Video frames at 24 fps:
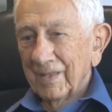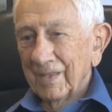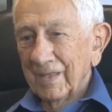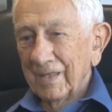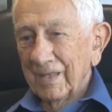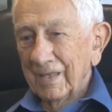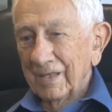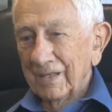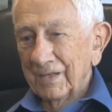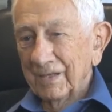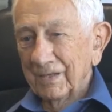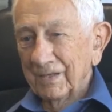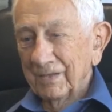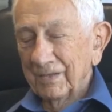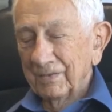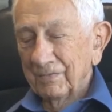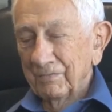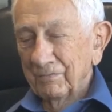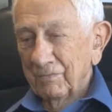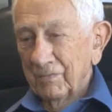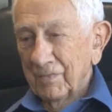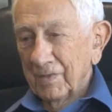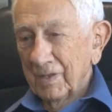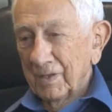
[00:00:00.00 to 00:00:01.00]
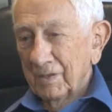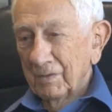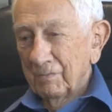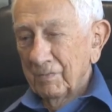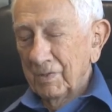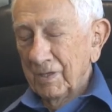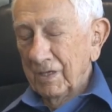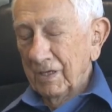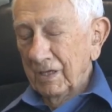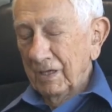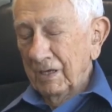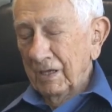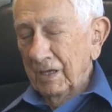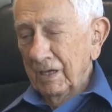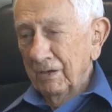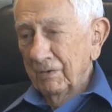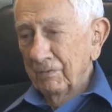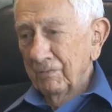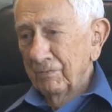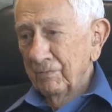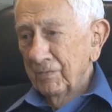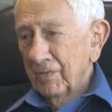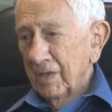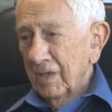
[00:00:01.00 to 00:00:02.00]
And, but
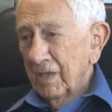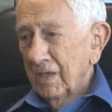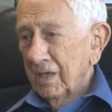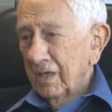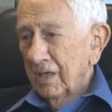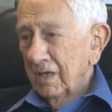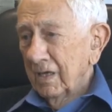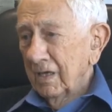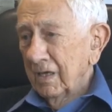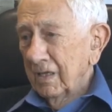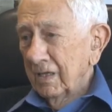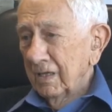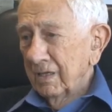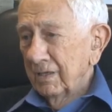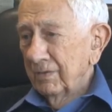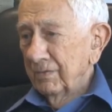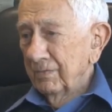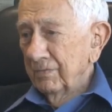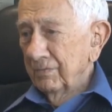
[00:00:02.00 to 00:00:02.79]
anyhow, uh,